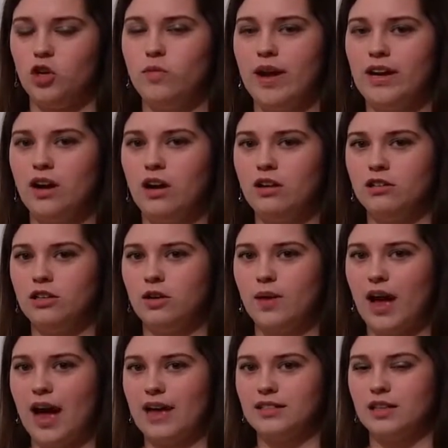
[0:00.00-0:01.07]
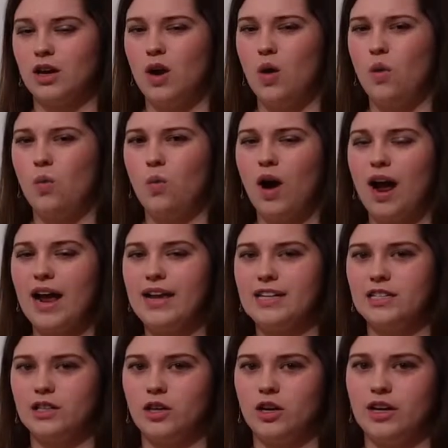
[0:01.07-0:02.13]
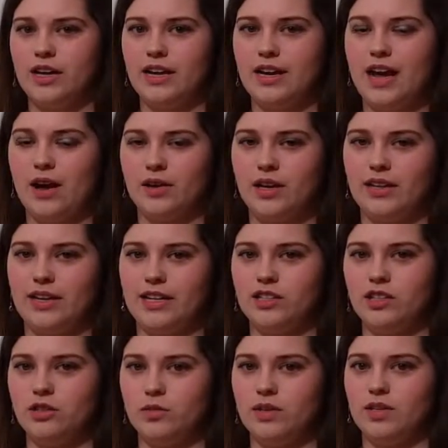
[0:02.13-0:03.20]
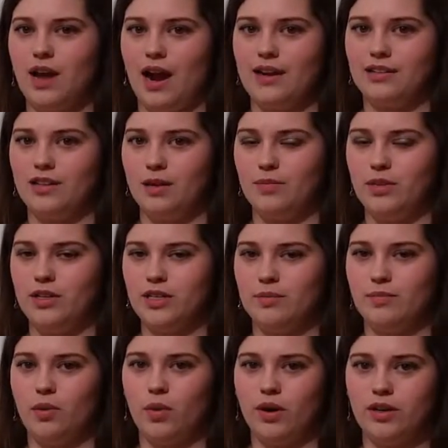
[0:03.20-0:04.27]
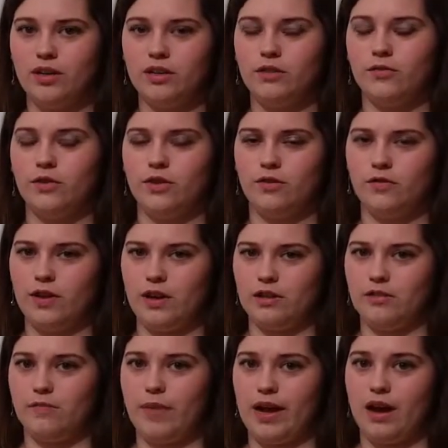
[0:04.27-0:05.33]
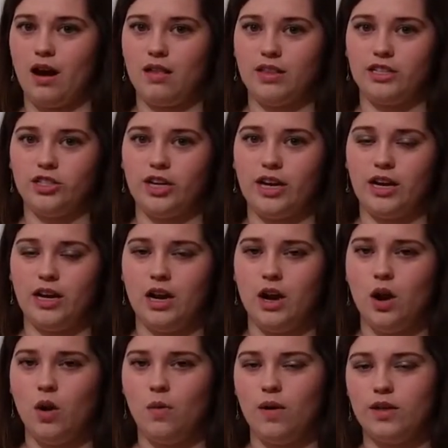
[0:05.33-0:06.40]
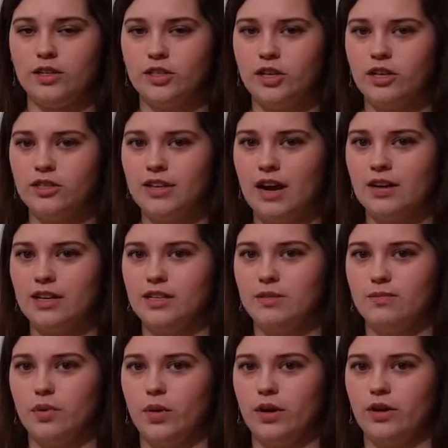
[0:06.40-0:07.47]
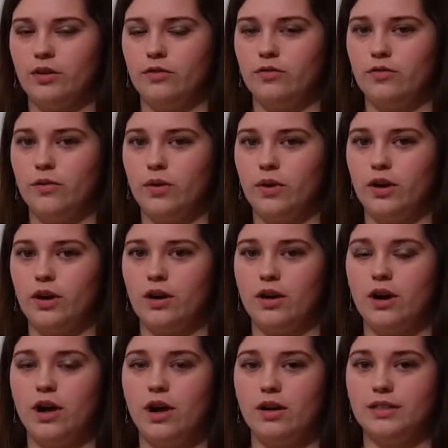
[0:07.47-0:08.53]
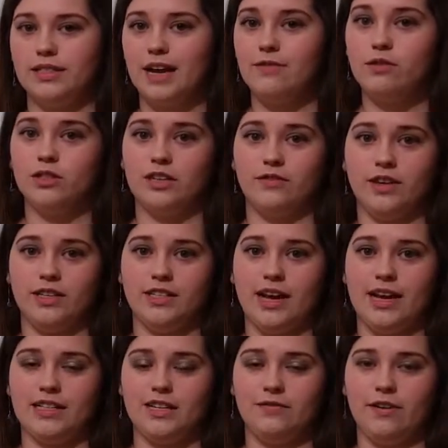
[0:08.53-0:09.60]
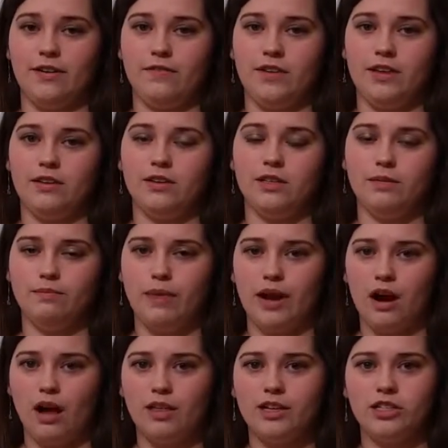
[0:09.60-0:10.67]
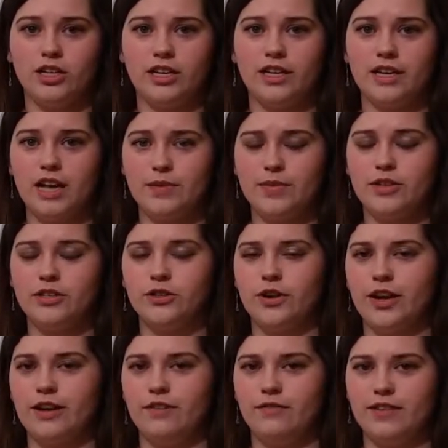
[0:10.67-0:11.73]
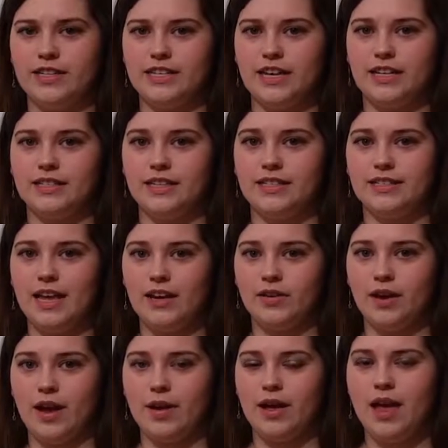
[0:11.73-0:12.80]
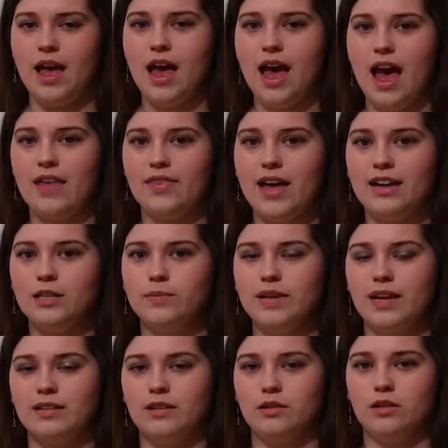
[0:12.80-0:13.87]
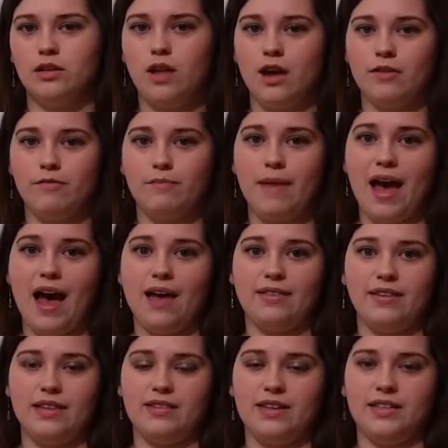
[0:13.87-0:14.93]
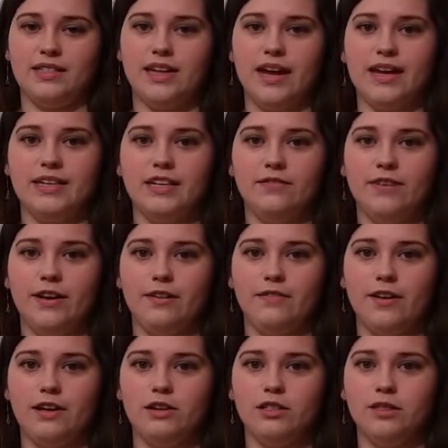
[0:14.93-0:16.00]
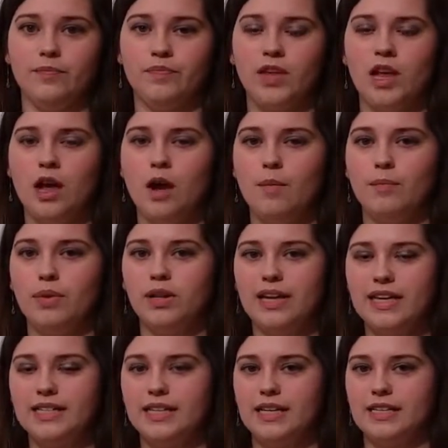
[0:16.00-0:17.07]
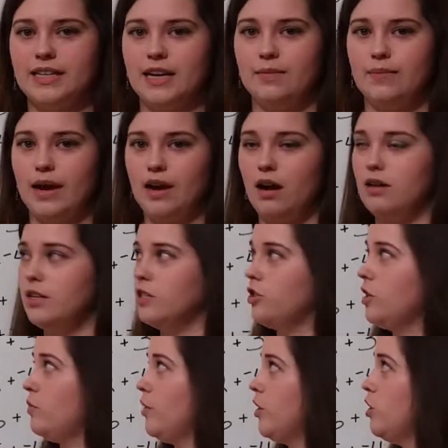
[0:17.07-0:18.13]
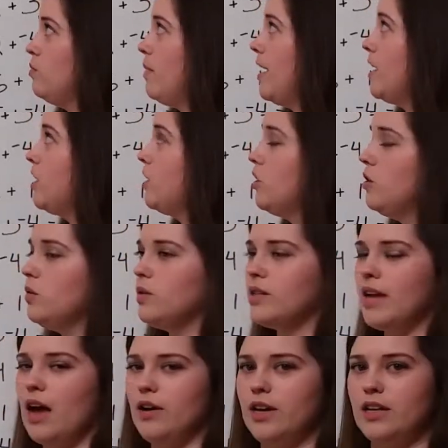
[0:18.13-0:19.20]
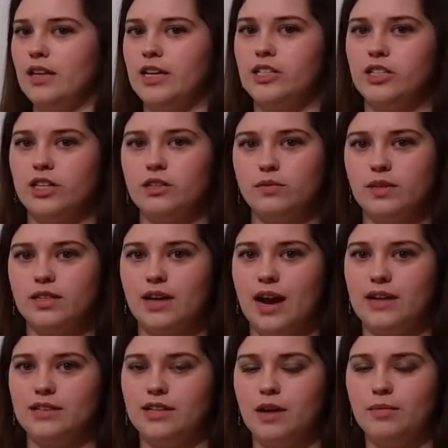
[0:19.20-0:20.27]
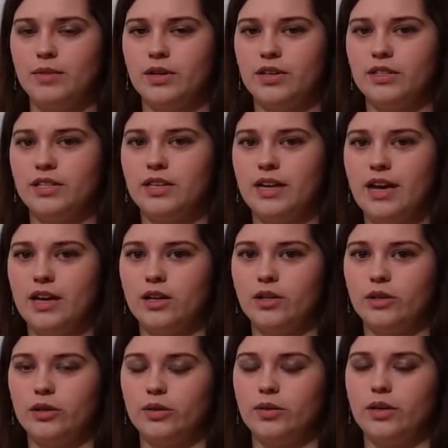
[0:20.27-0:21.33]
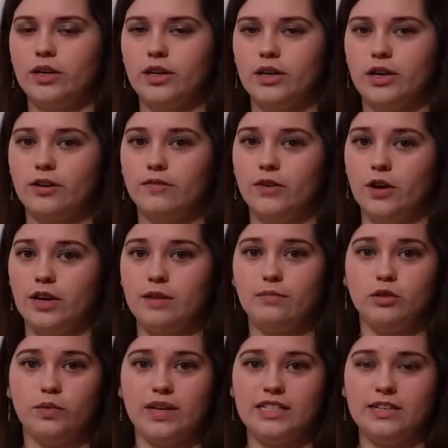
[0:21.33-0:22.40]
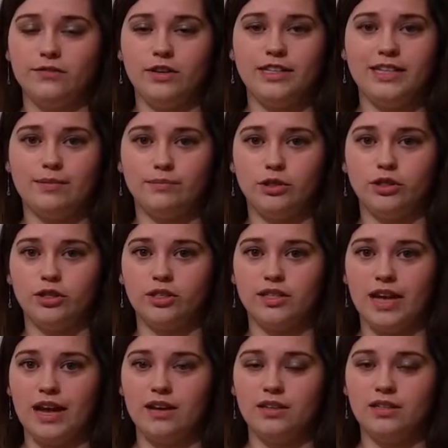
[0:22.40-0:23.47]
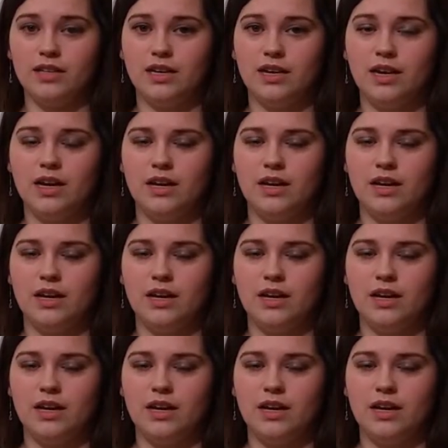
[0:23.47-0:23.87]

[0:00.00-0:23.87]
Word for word: You might also ask, why is learning calculations with signed numbers important for the field of biology? Well, it turns out it's important for several different scientific fields, biology, chemistry, physics, etc., and that is because there's a lot of math in these scientific fields. Places in biology where you might use calculations with signed numbers include converting between different temperature scales,